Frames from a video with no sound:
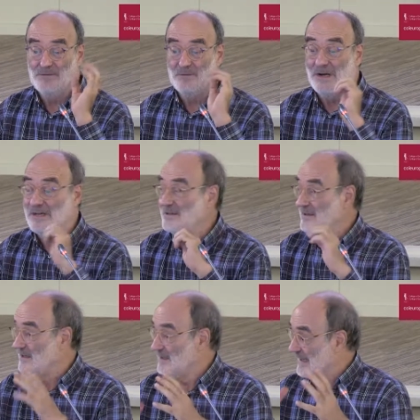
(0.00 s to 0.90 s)
right,
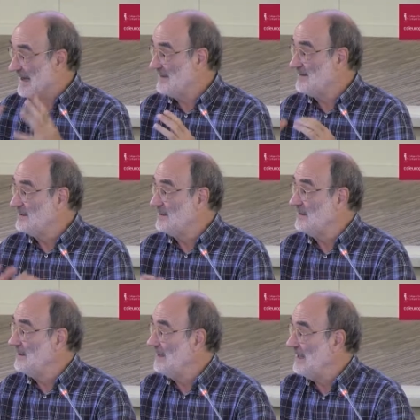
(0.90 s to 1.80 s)
the
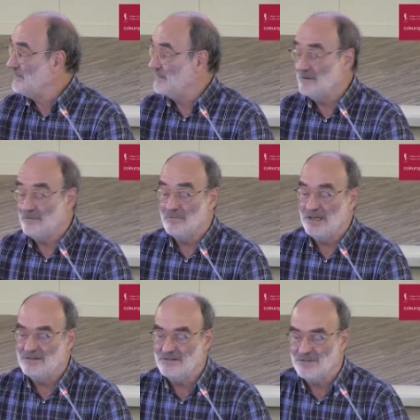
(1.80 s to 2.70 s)
classical left
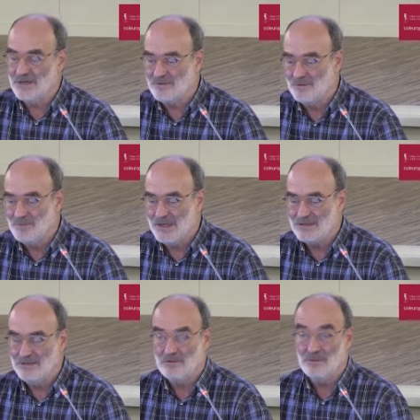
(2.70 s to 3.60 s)
right structure of
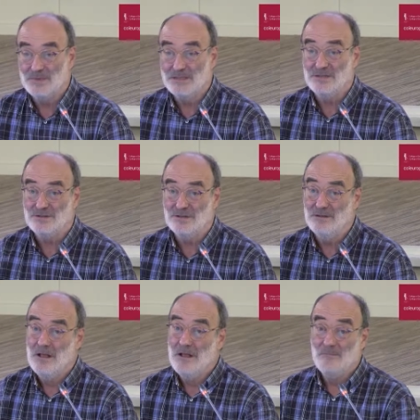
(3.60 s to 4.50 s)
party competition,